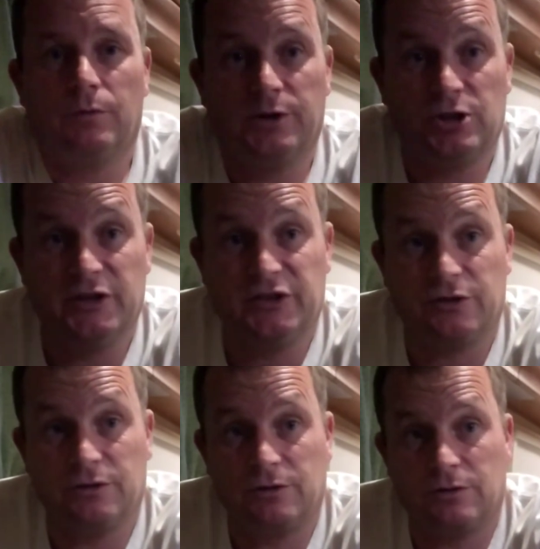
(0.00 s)
which is
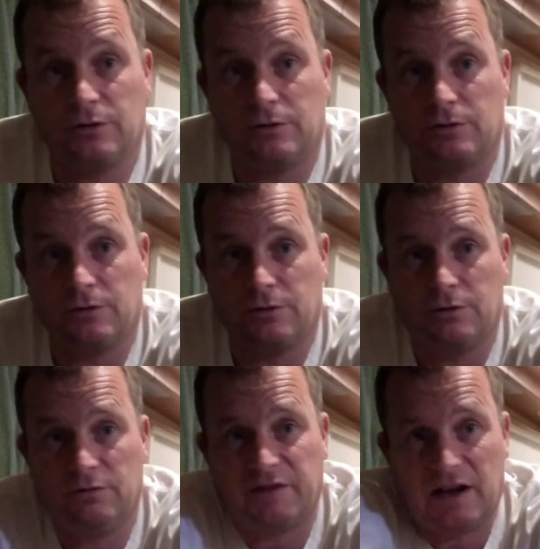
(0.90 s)

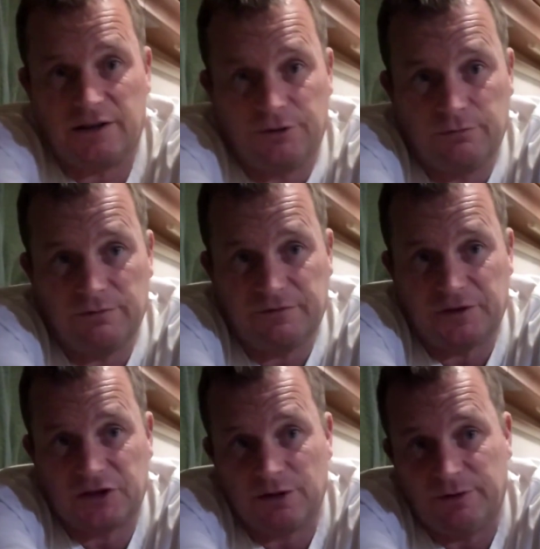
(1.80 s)
good value
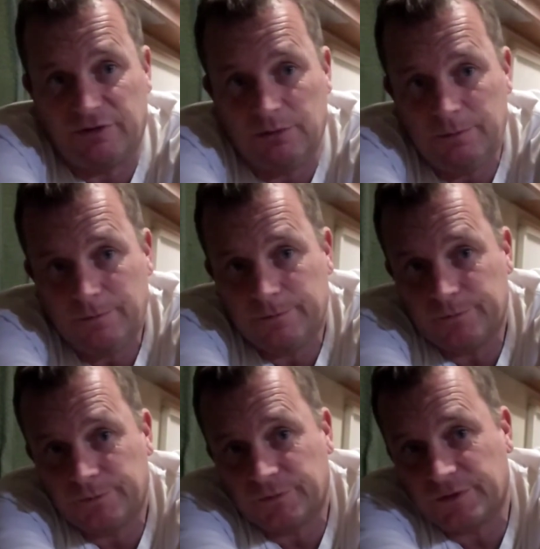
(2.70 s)
for some of them.
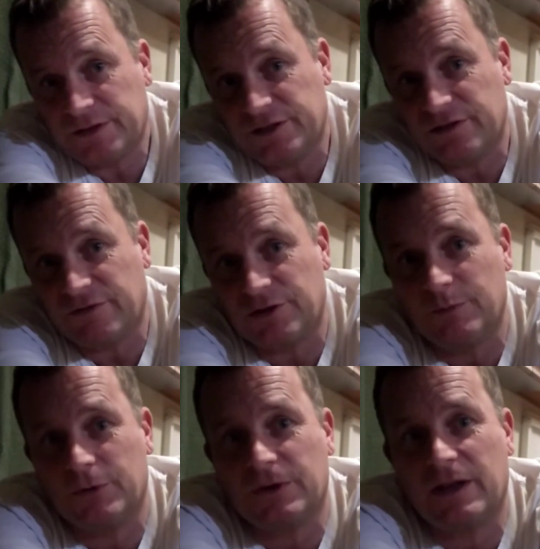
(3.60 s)
Let's see if I can
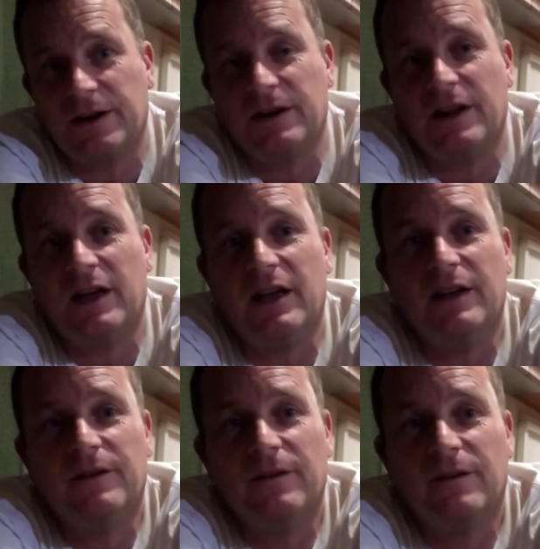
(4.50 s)
put that in there
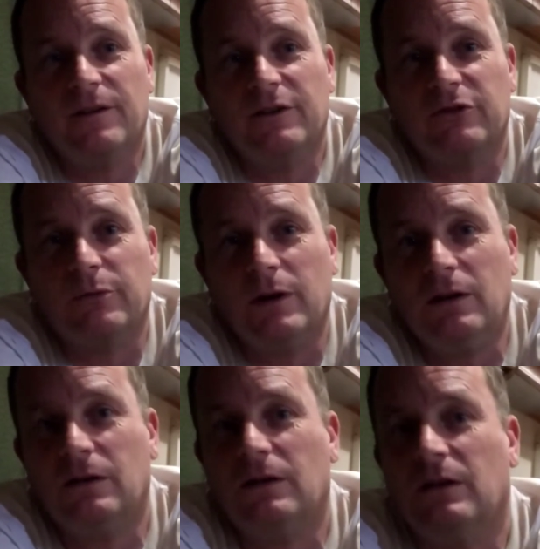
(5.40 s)
as well.